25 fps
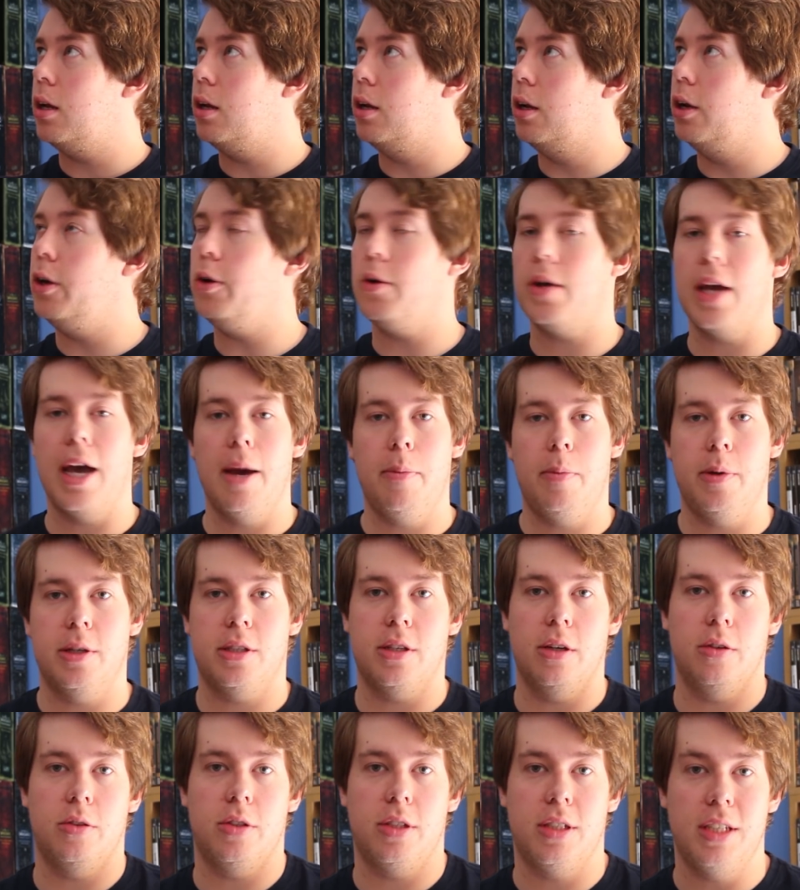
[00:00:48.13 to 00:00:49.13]
Luke
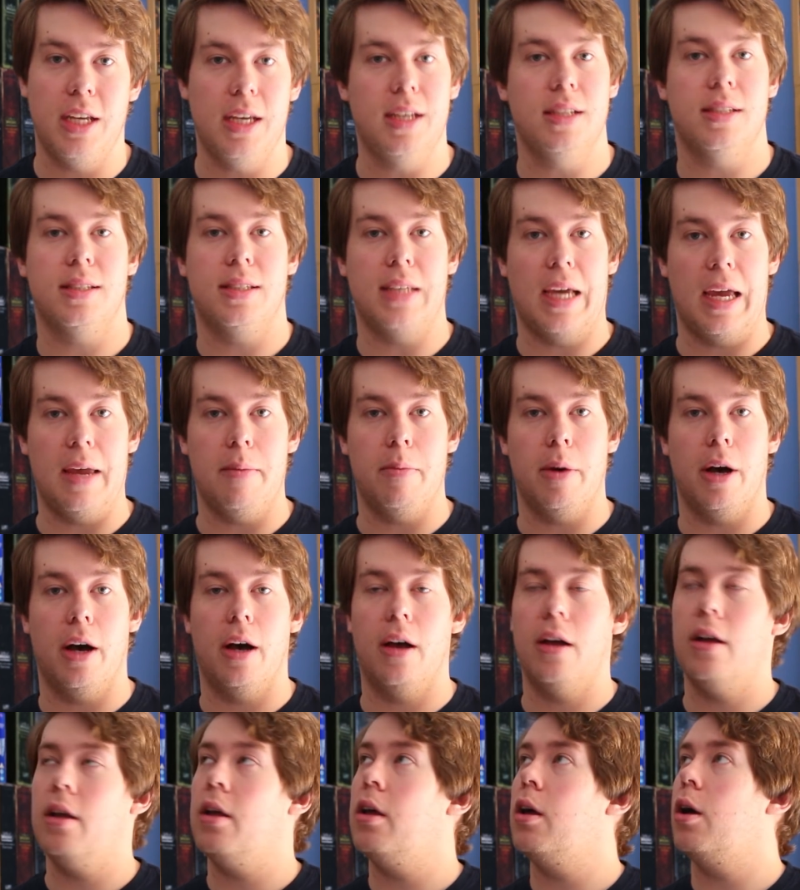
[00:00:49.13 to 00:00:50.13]
Episode 6
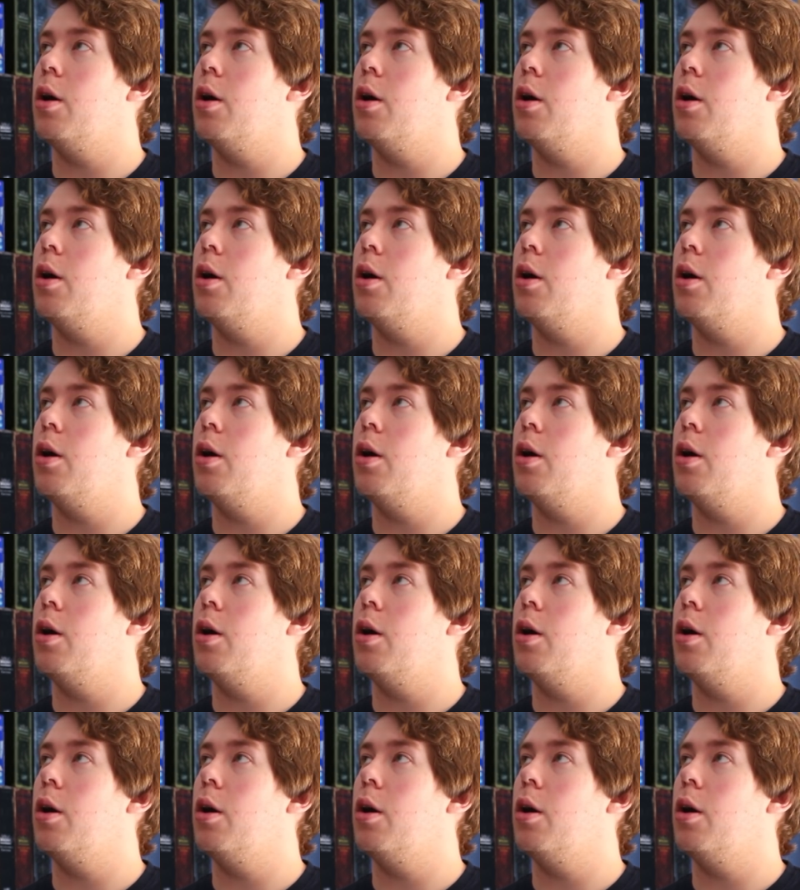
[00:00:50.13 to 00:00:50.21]
saber,